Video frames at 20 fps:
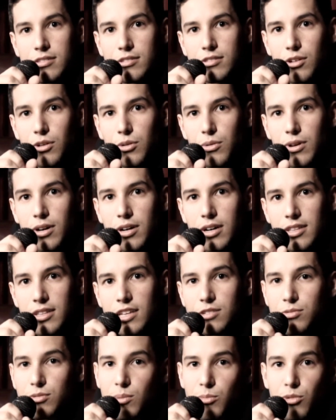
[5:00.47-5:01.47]
So uh,
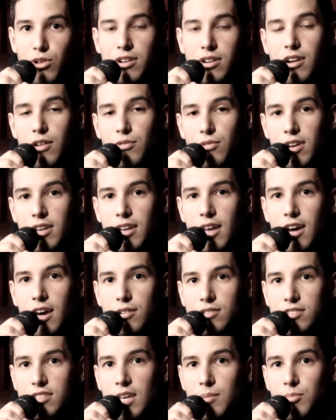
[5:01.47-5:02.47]
that's what I'm working on right
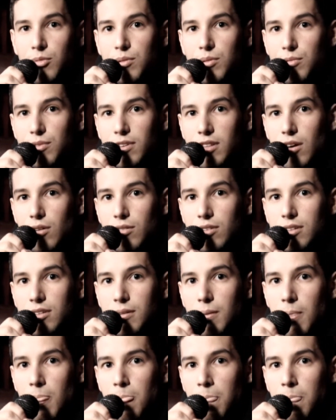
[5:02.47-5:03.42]
now is Label Me Reloaded.